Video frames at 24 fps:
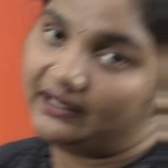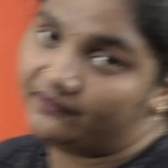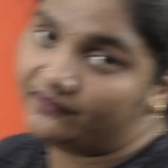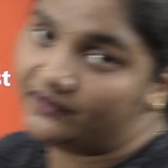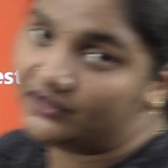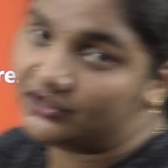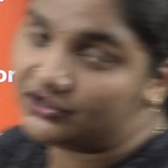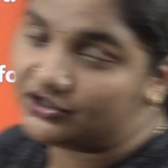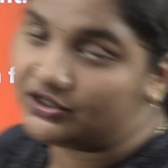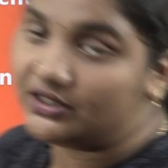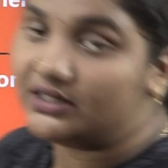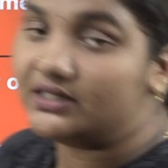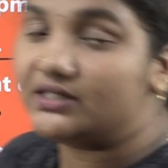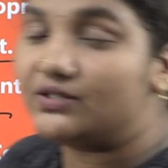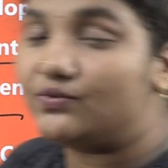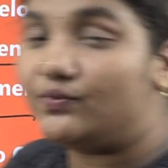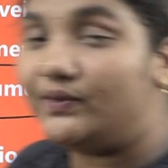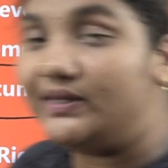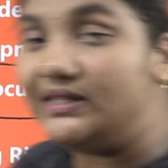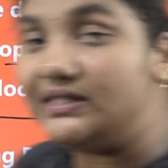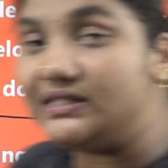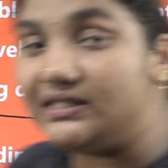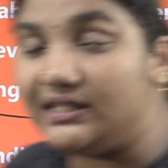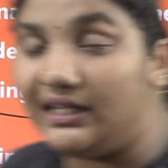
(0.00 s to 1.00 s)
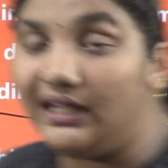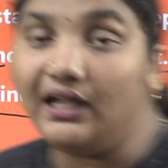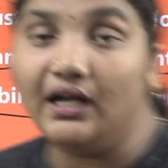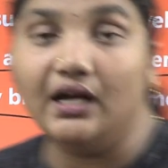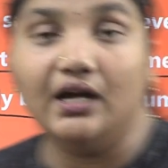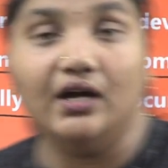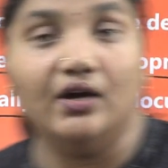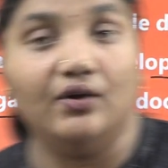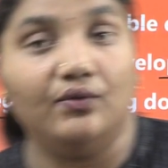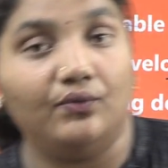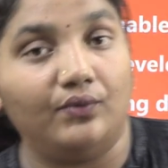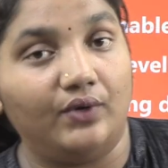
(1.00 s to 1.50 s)
conventions. We'll see
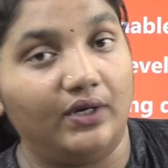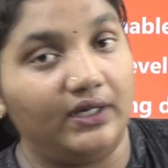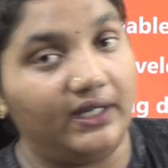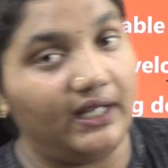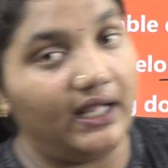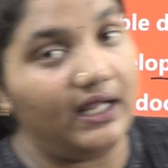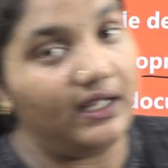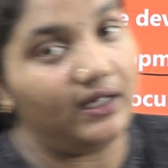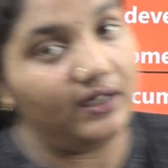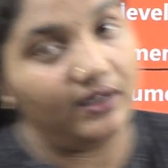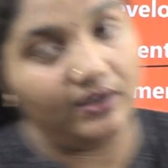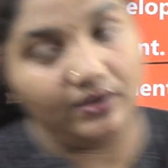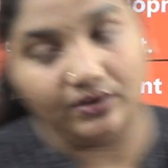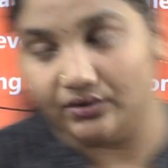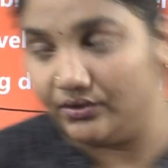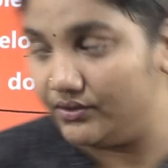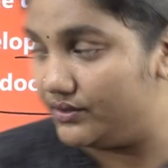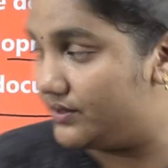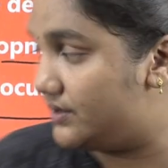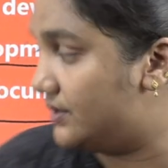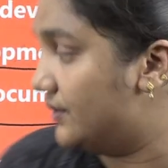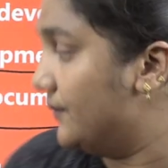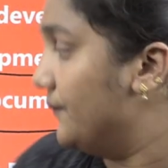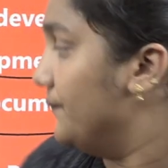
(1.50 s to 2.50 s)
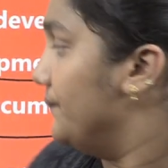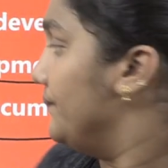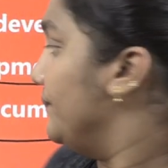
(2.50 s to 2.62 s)
what are those.